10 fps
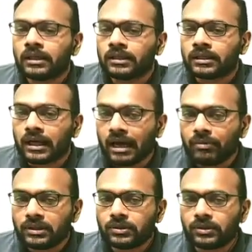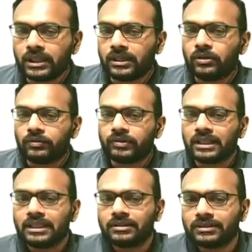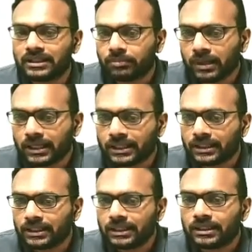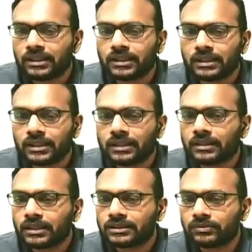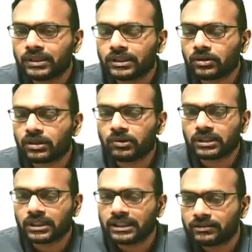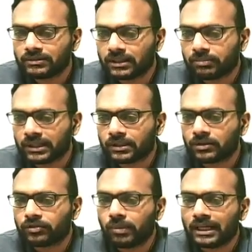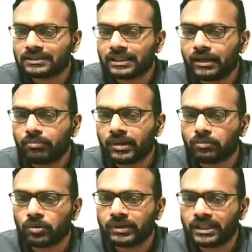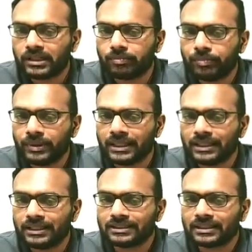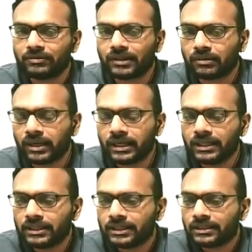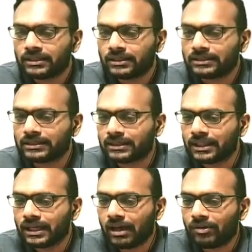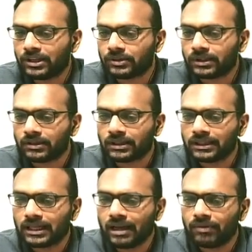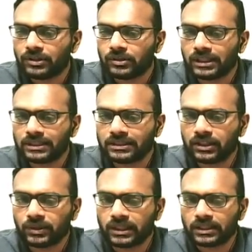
The Hamiltonian of a relativistic particle. Okay, so we are talking about a relativistic particle of mass m and momentum p is given by, this is the Hamiltonian. All right. The Hamiltonian is given